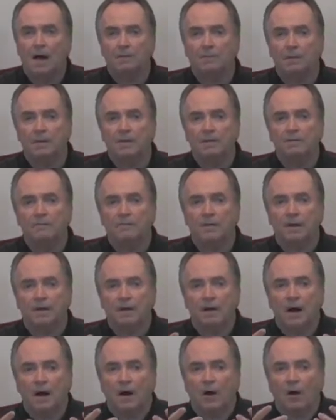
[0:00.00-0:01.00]
I believe
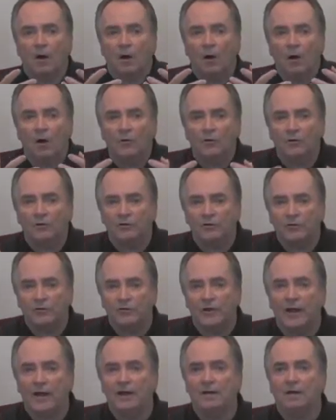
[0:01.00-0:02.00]
that our
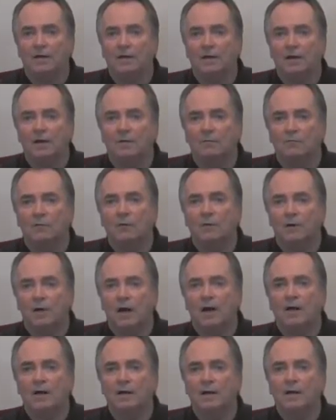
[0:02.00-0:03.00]
understanding of what
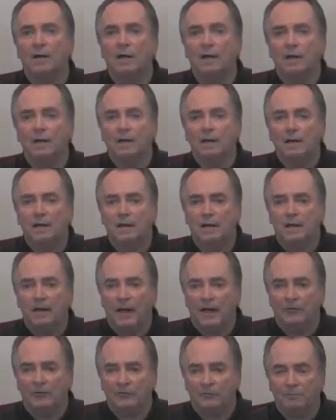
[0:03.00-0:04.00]
God
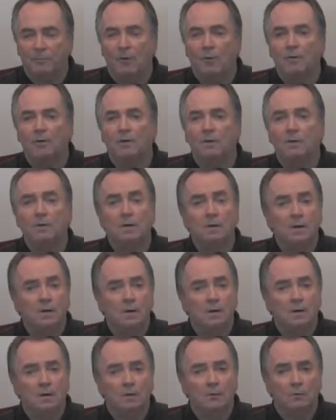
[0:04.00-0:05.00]
has spoken
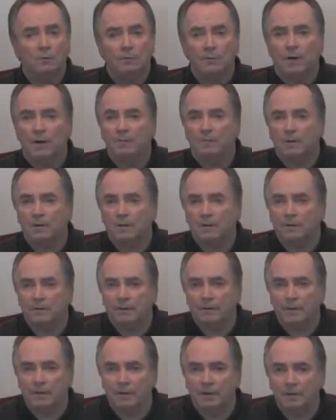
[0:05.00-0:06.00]
will become
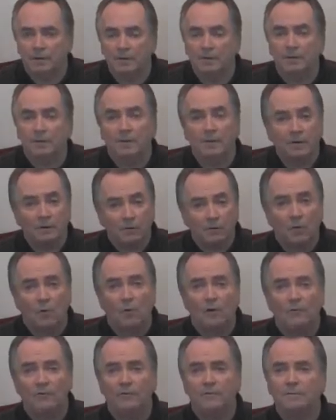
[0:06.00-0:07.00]
clearer and clearer. And of
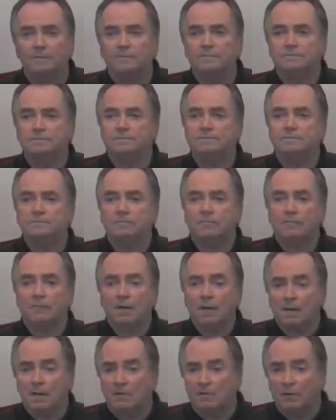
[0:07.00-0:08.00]
course,
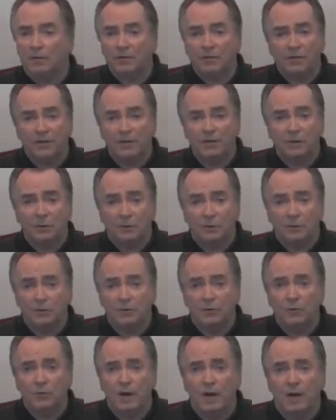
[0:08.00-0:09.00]
the thing that we
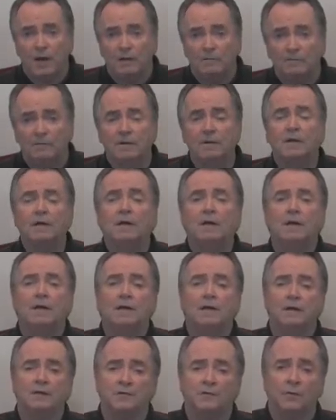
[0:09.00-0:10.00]
do have
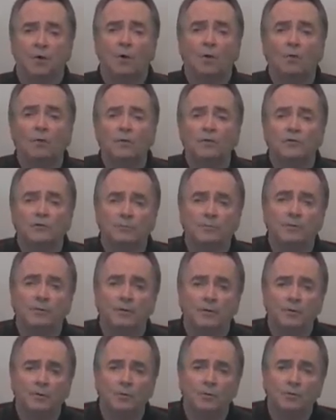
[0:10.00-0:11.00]
is the Holy
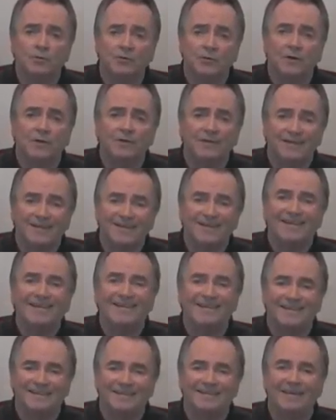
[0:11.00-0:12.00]
Spirit, who is sent to
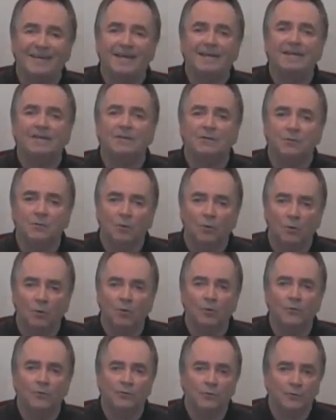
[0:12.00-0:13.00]
lead us into
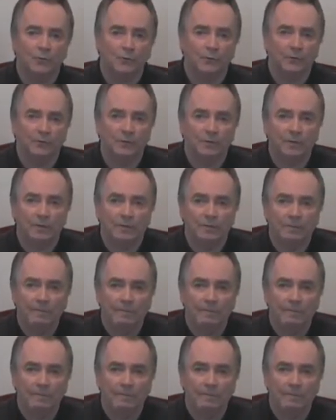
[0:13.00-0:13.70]
all truth.